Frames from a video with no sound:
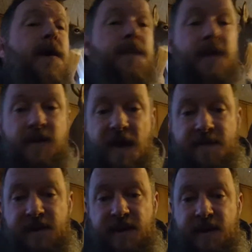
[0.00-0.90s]
don't have
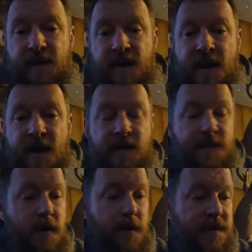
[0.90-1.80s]
any gear out. I'm
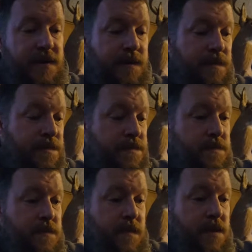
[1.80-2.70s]
hoping,
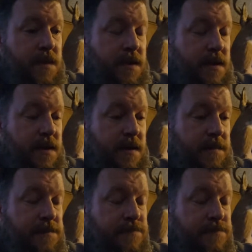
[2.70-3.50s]
I